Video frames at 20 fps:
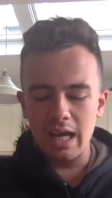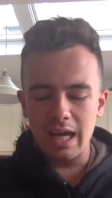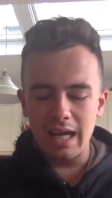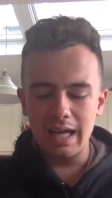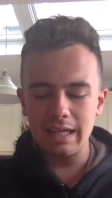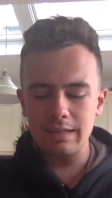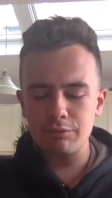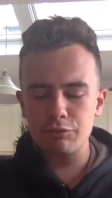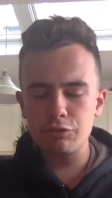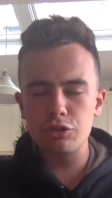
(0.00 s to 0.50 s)

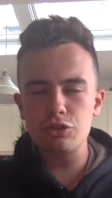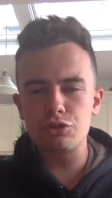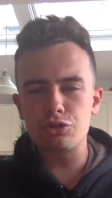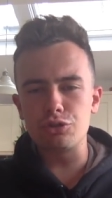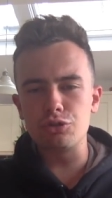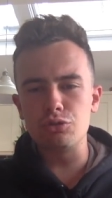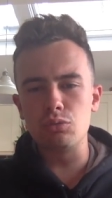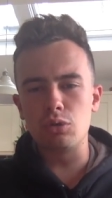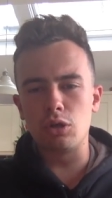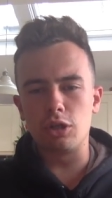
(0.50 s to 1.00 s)
after
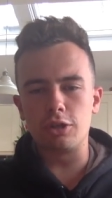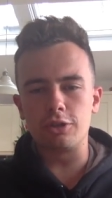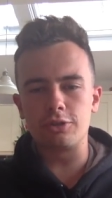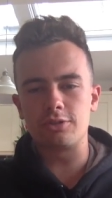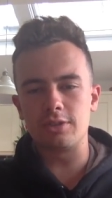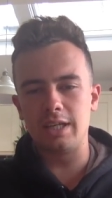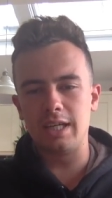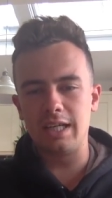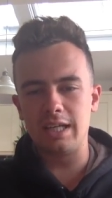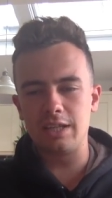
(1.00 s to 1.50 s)

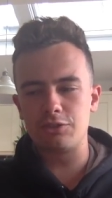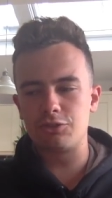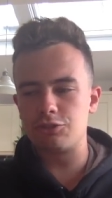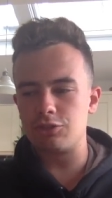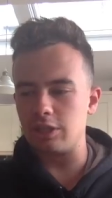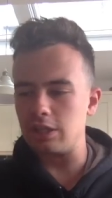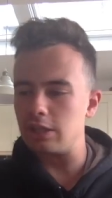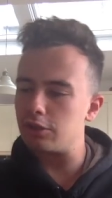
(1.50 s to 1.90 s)
Dewhurst last year,